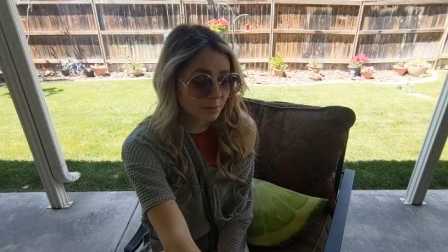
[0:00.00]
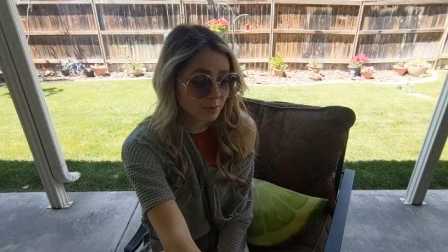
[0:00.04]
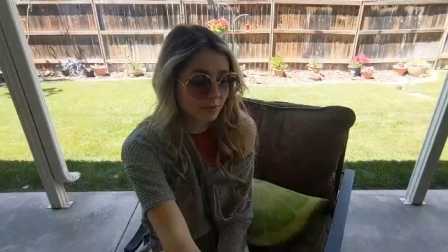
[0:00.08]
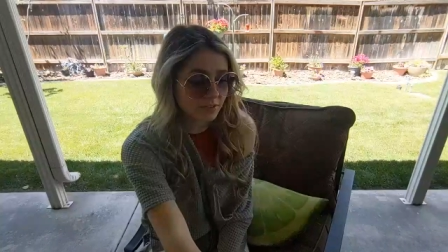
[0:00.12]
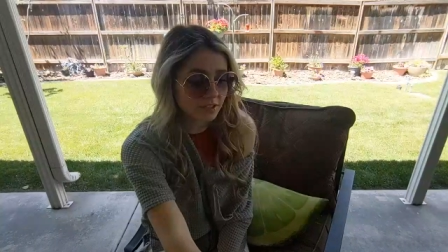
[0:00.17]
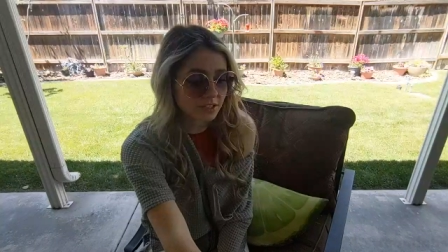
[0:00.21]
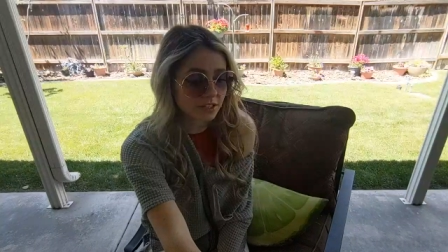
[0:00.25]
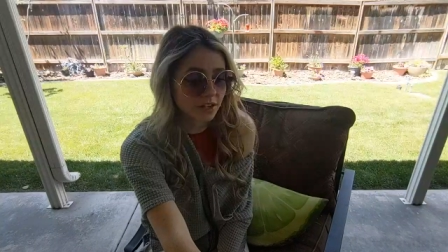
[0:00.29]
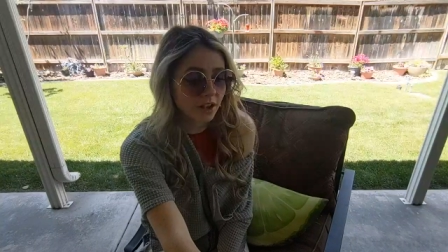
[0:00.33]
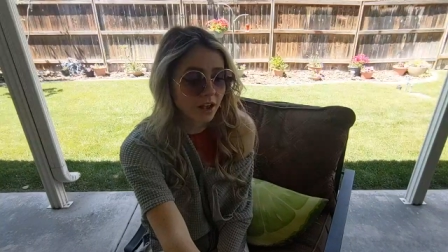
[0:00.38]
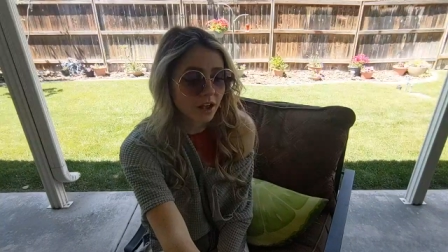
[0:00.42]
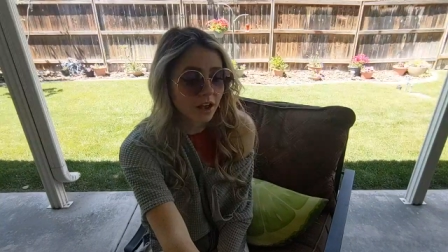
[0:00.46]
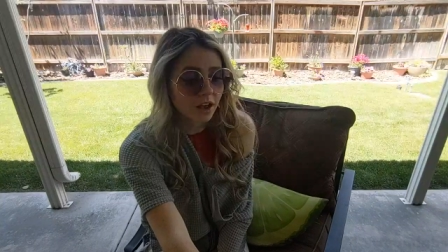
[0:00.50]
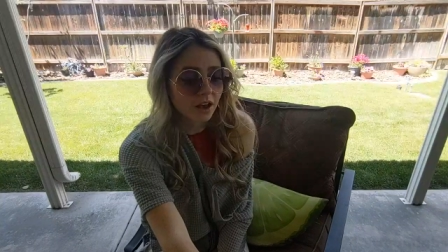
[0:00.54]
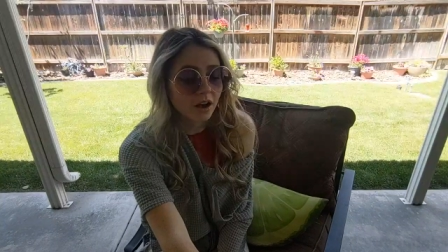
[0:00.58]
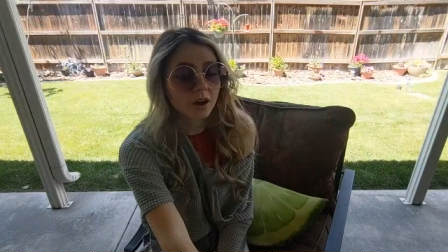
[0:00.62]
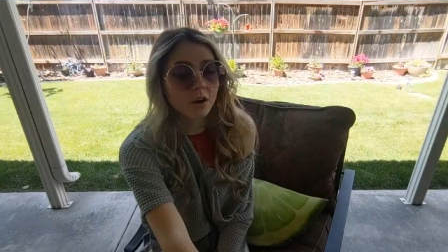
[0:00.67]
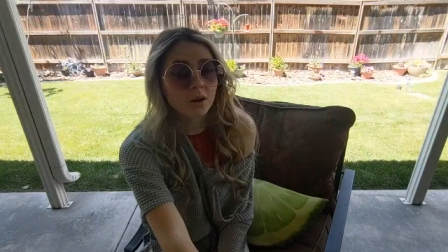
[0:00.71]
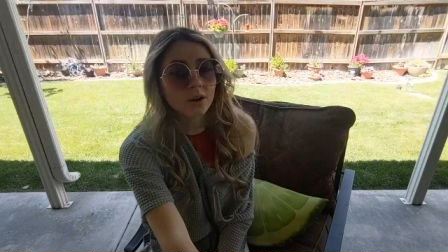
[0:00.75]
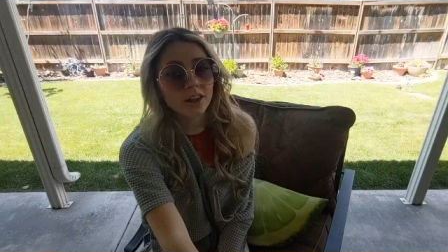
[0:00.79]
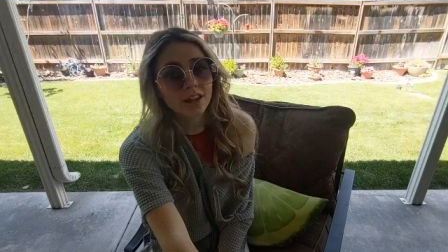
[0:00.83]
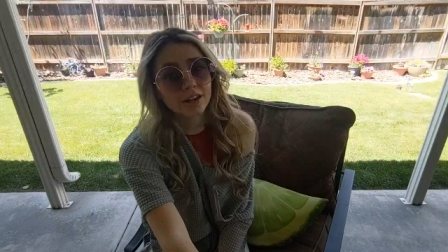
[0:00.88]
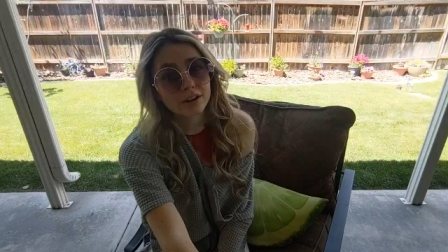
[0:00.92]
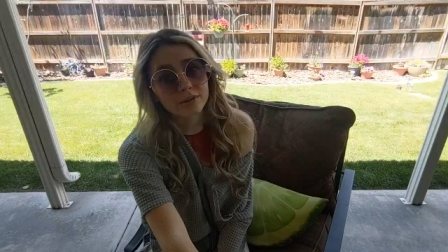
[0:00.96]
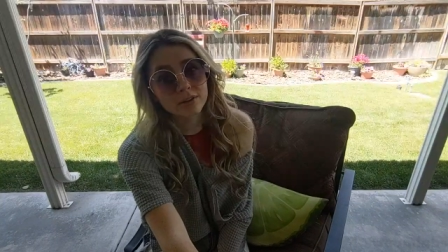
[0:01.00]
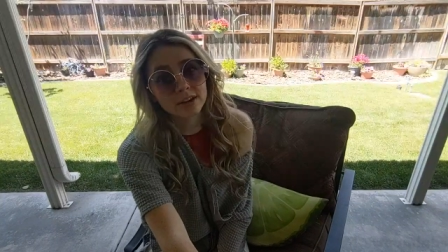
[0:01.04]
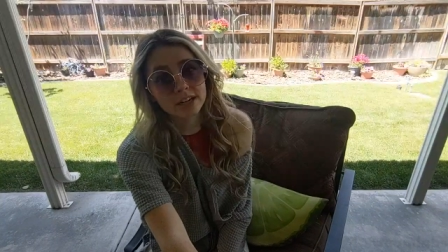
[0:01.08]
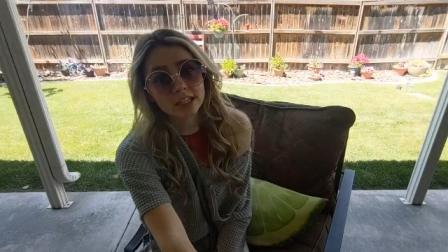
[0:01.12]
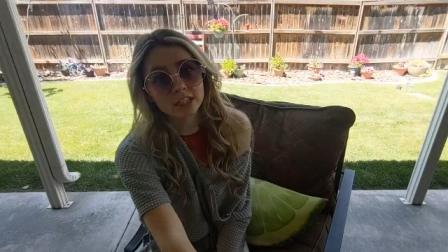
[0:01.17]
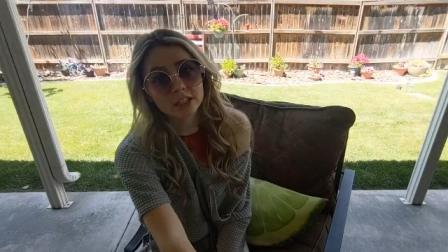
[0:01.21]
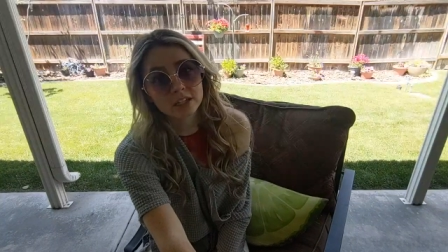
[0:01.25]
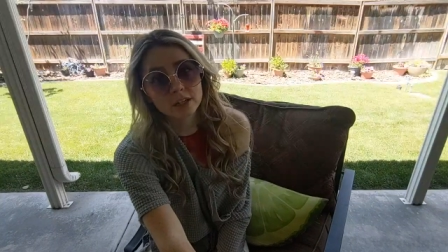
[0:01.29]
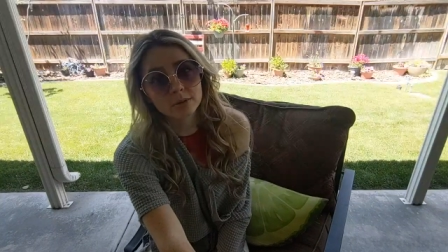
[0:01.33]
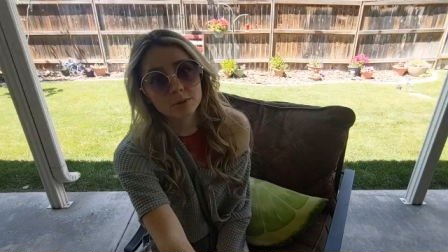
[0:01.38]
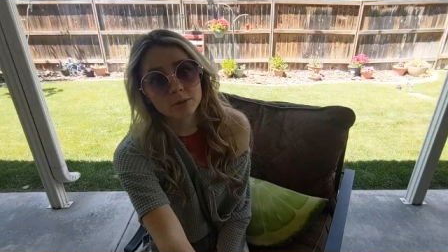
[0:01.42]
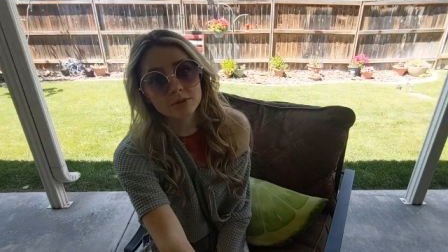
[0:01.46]
plus movies. Oh, like a
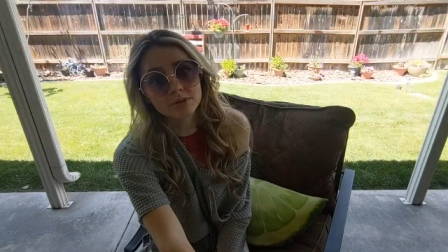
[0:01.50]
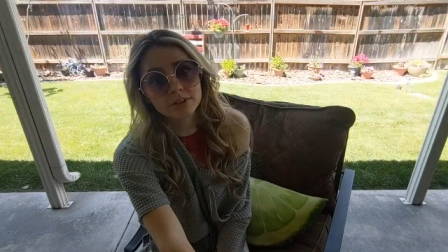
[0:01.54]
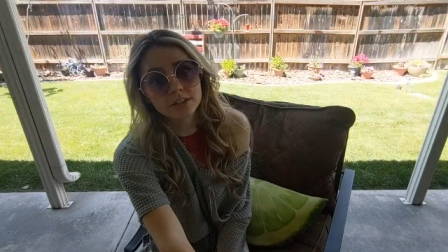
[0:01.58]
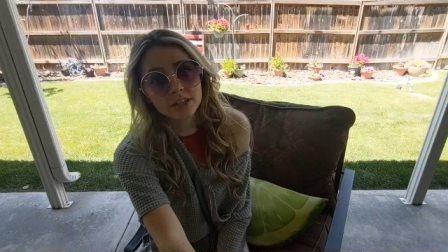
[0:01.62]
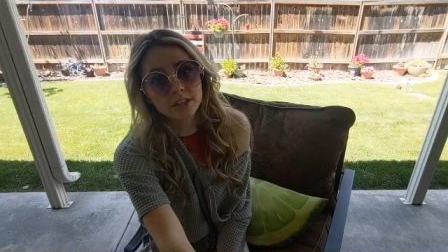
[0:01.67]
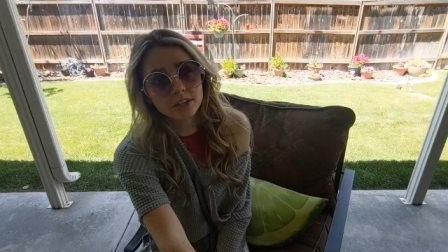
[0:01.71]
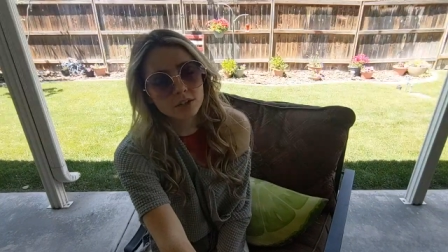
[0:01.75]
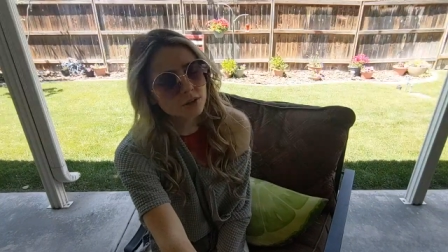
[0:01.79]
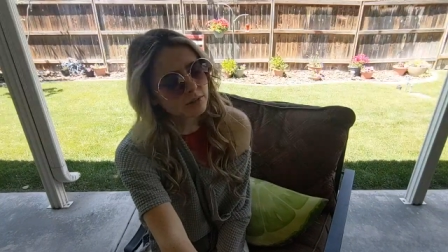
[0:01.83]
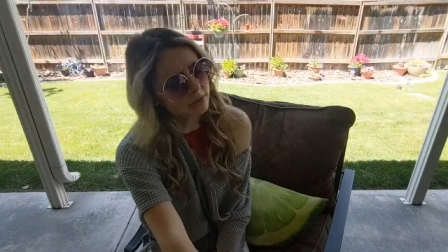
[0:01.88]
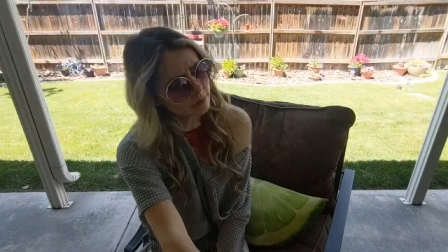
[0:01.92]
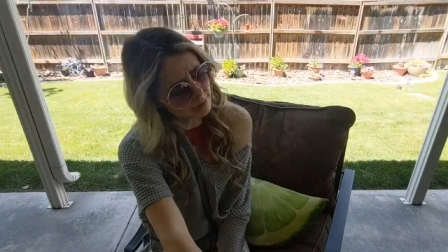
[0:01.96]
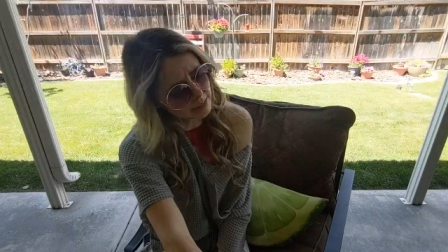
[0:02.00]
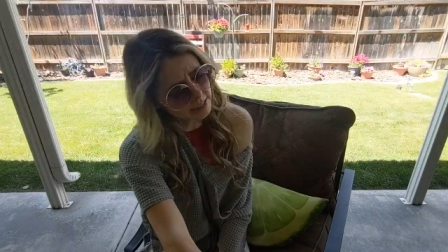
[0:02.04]
rated R movie? You